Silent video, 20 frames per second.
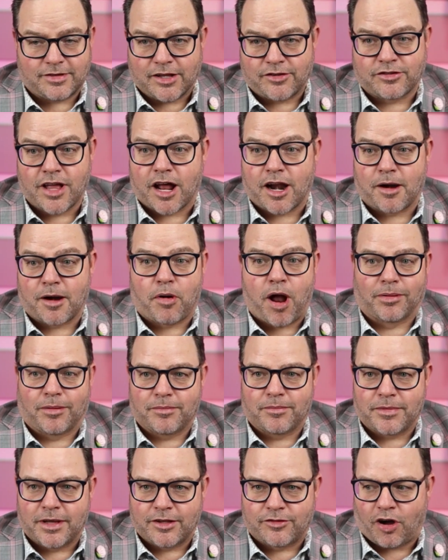not a problem.
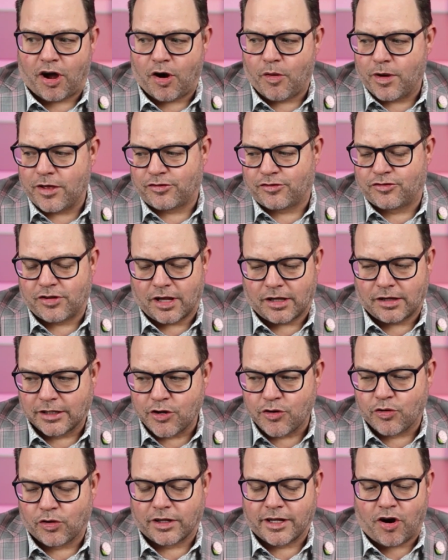It's always
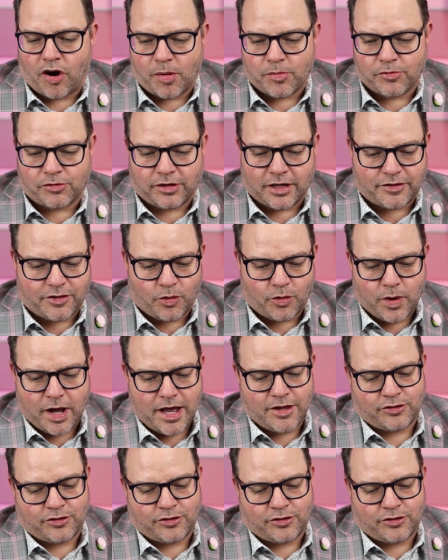literally arm's length away.